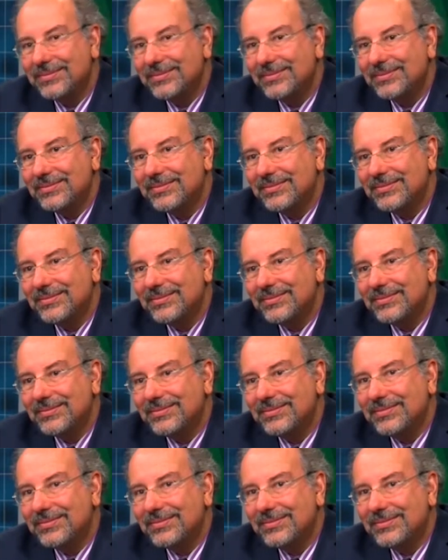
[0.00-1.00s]

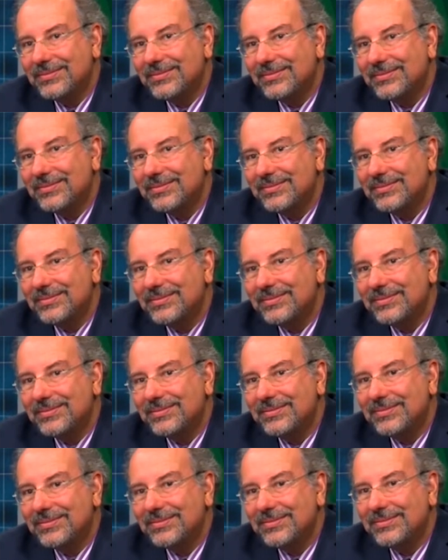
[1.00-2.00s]

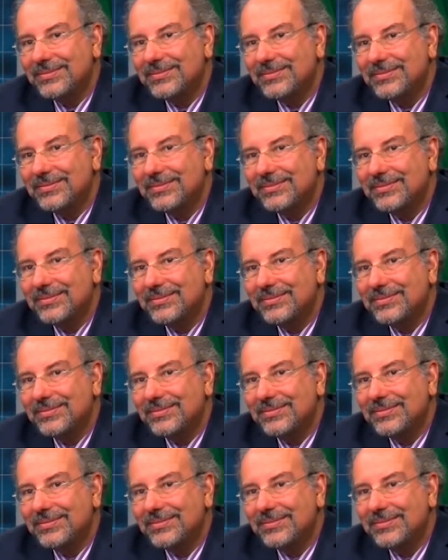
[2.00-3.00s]

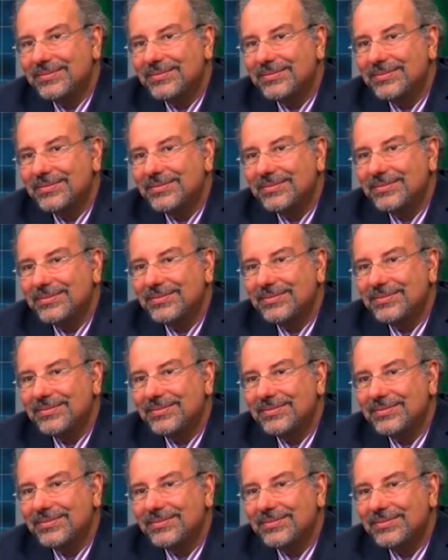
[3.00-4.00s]

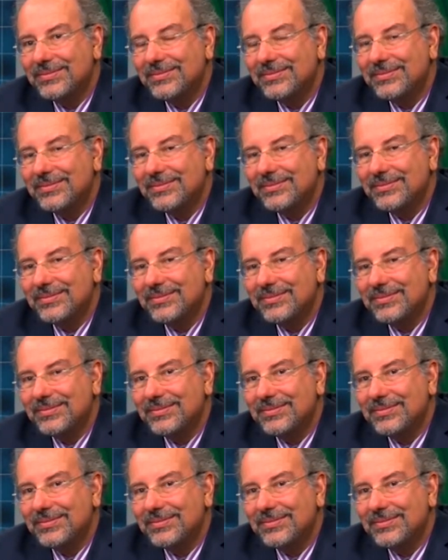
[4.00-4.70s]
[no speech]